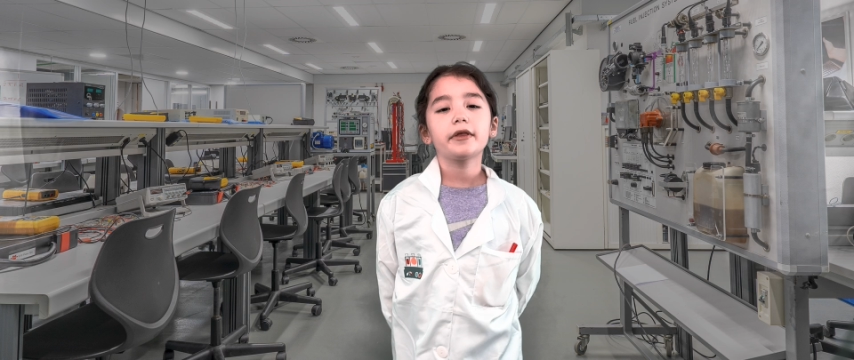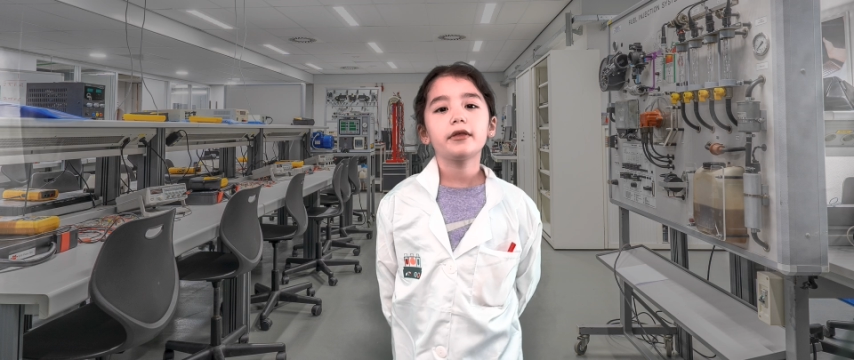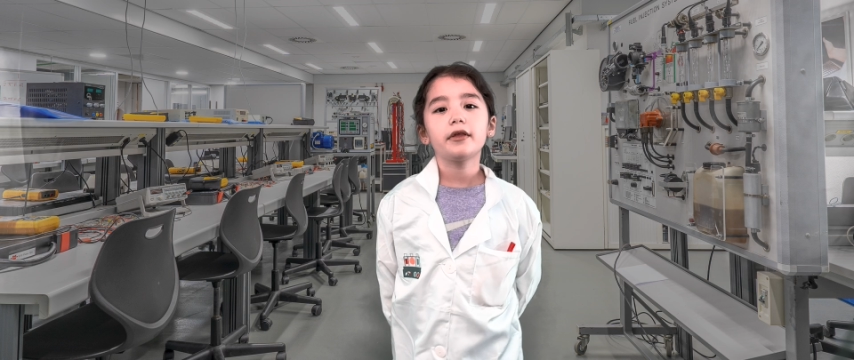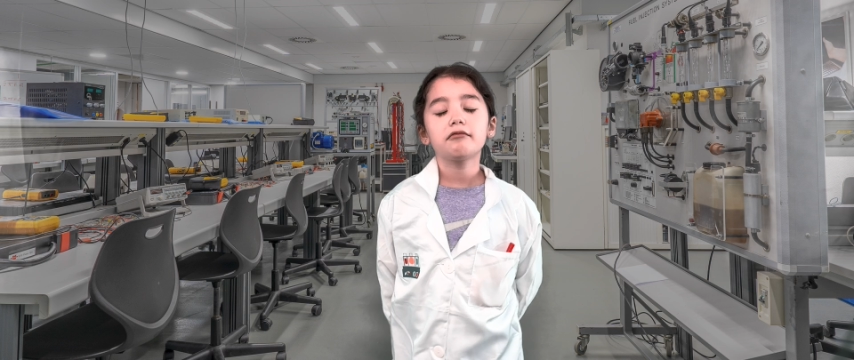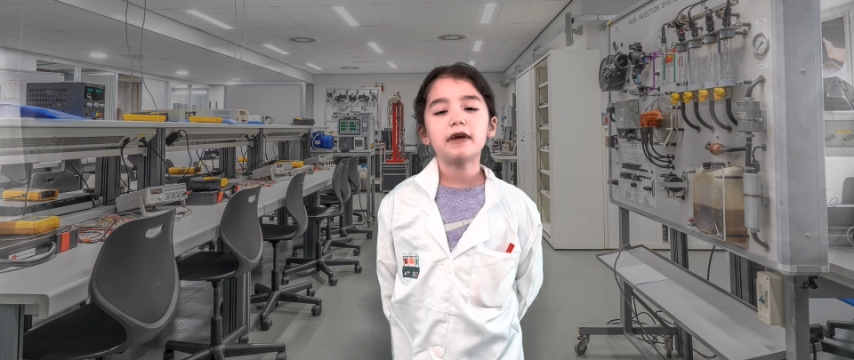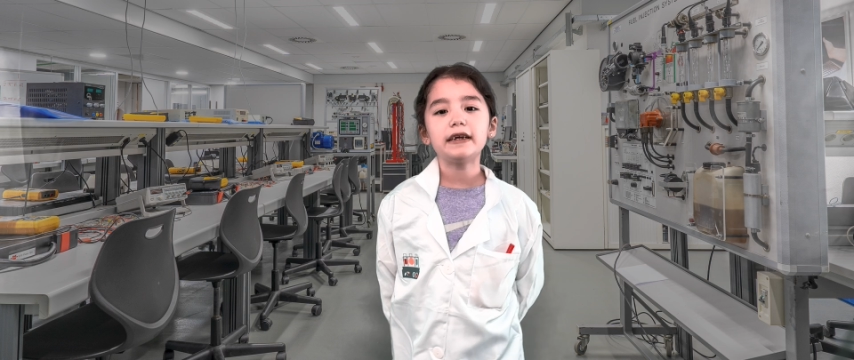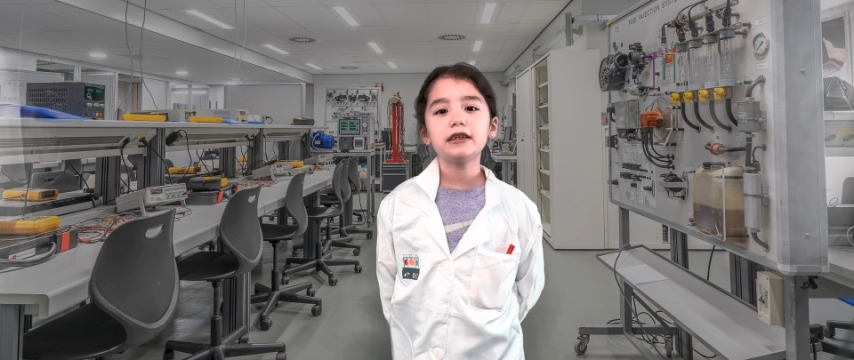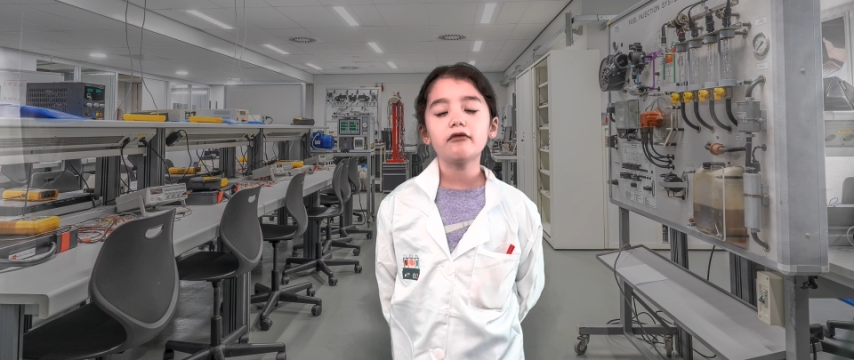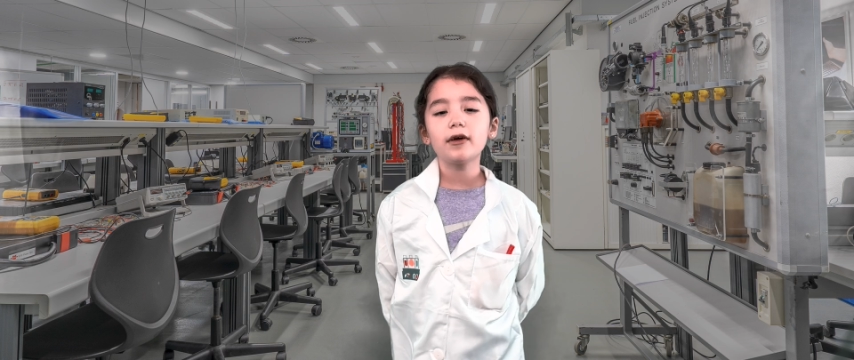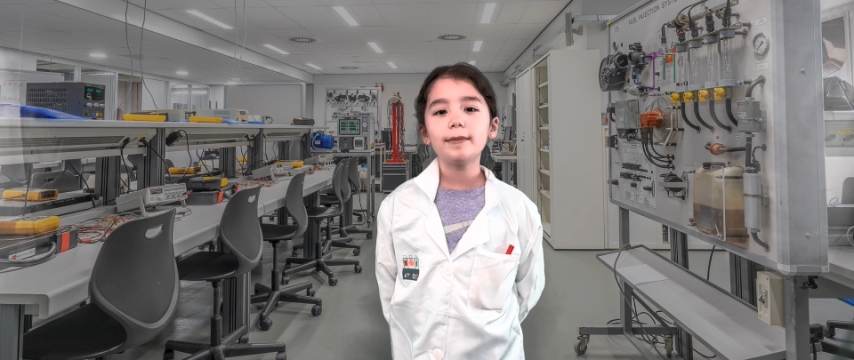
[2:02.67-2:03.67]
the rest
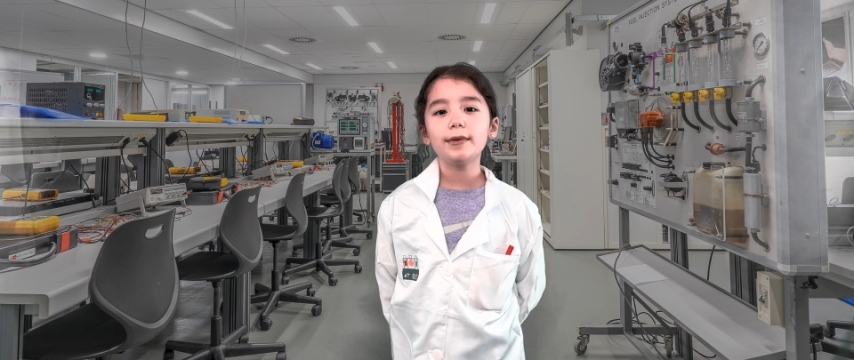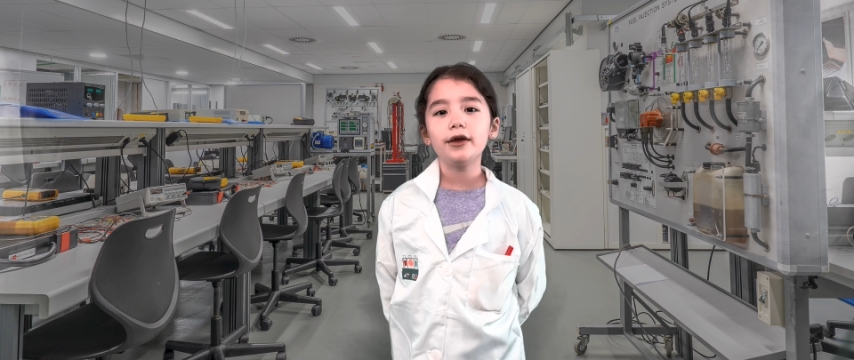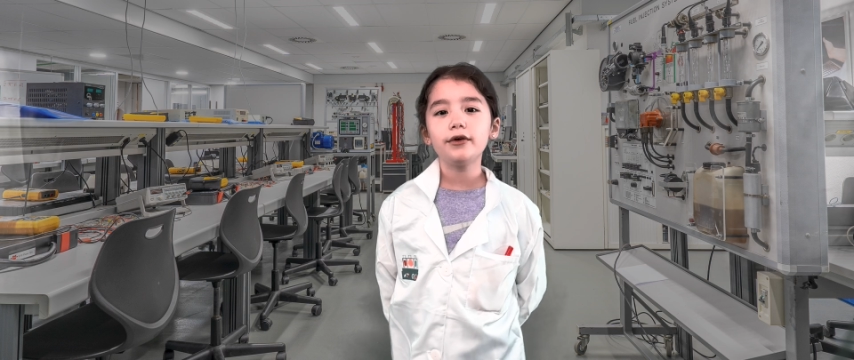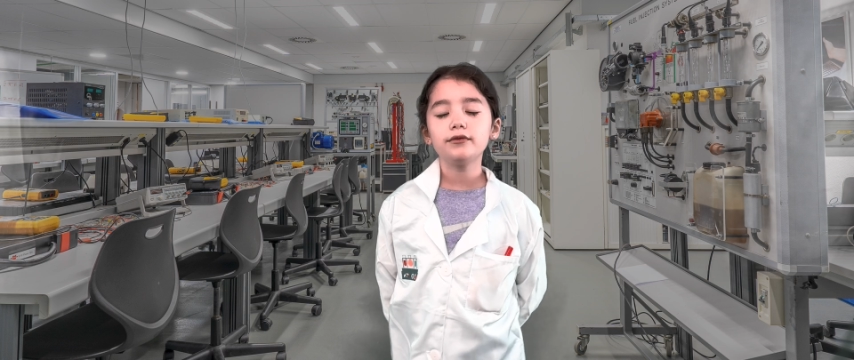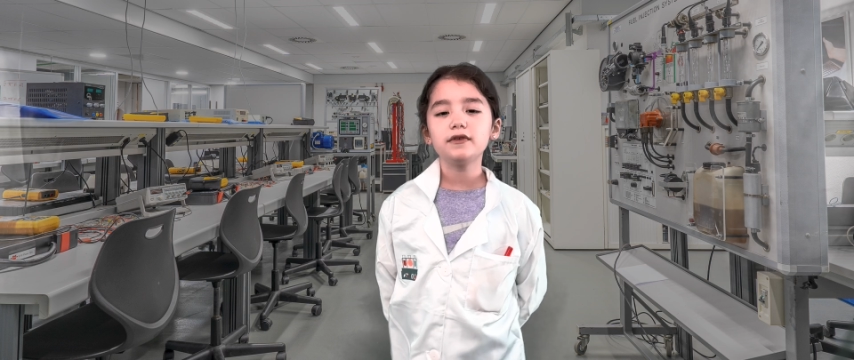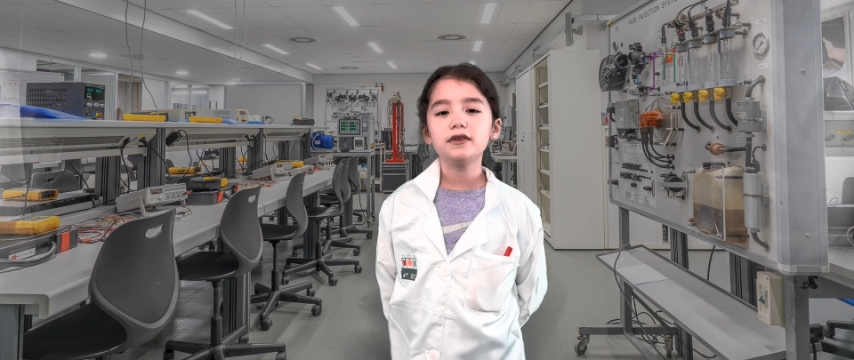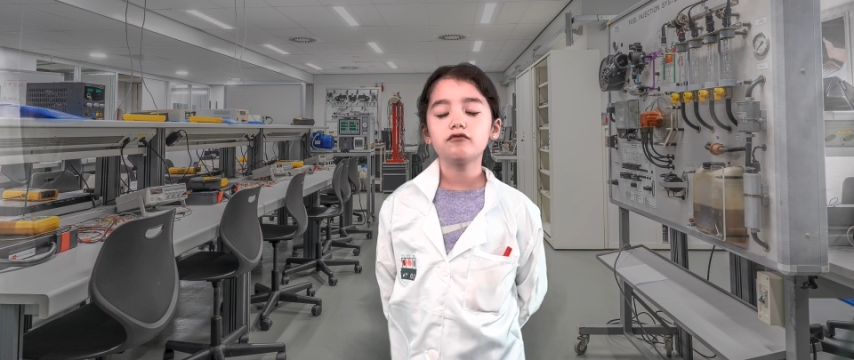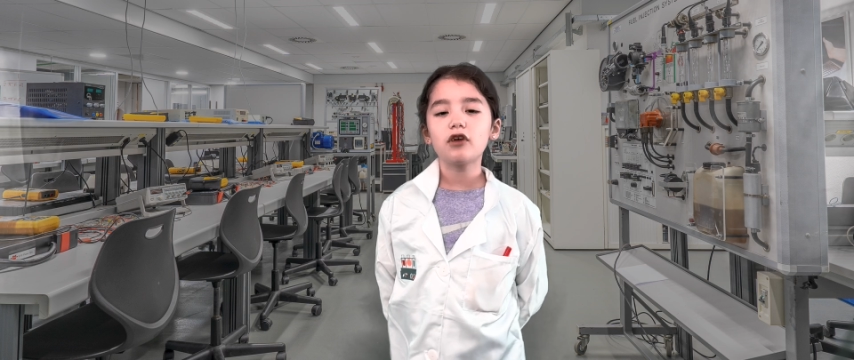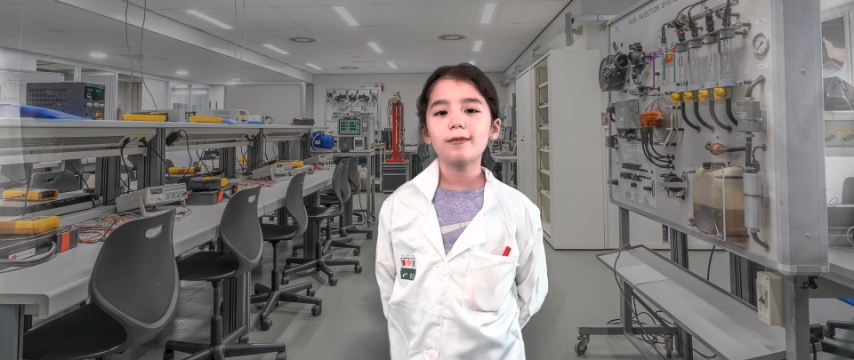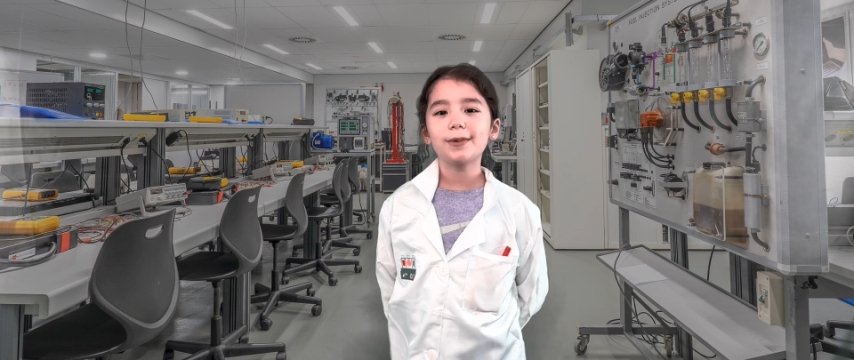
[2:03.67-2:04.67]
of the balloon's
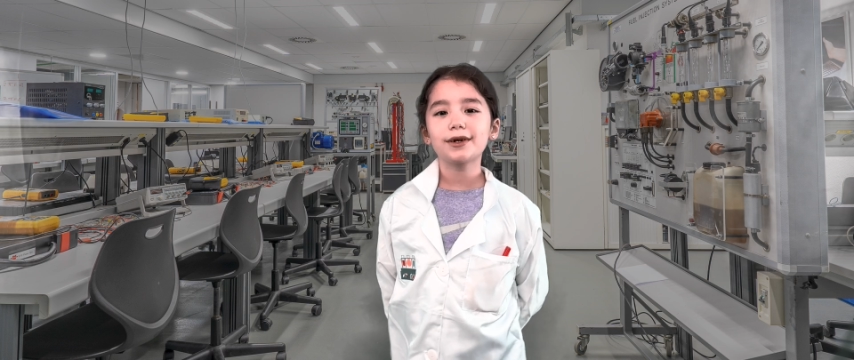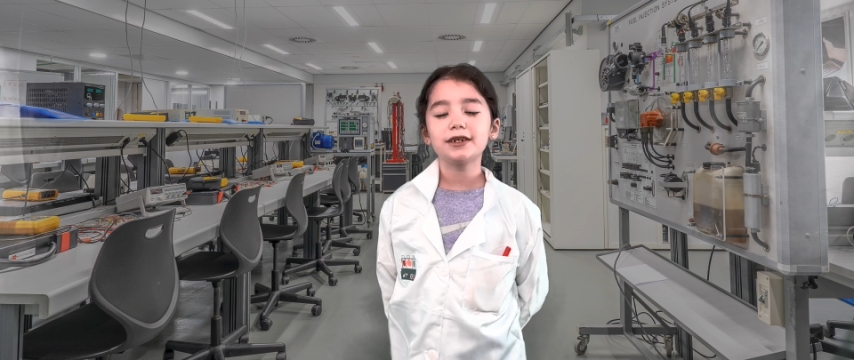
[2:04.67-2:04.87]
rubber